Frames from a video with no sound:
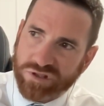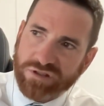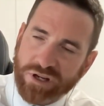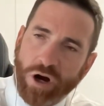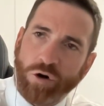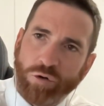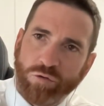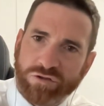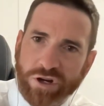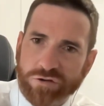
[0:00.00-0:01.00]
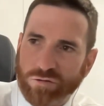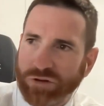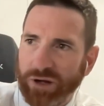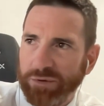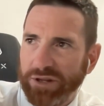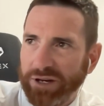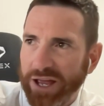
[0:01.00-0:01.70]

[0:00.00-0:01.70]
which is the old social club at the